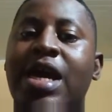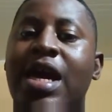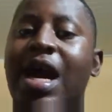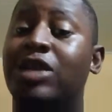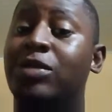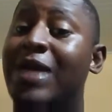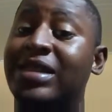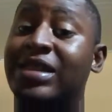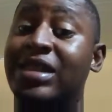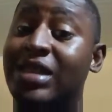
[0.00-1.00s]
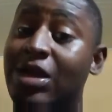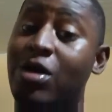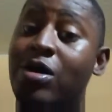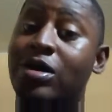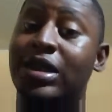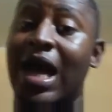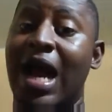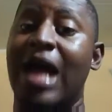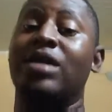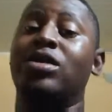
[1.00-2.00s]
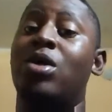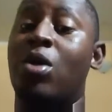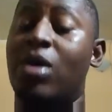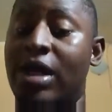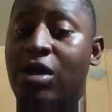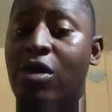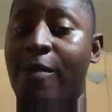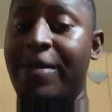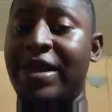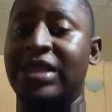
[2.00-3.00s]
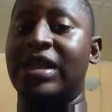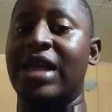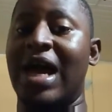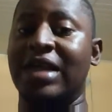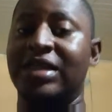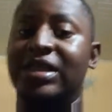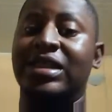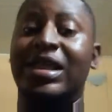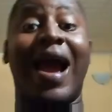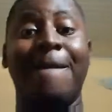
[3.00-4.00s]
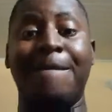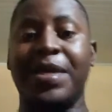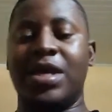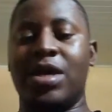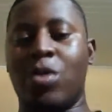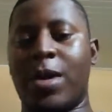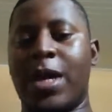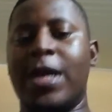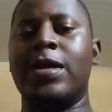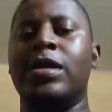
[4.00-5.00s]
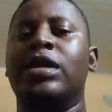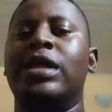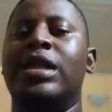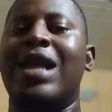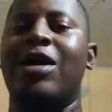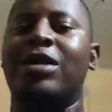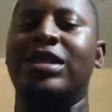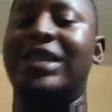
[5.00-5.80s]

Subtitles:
It has to be as detailed and all encompassing as it can be. Okay, now the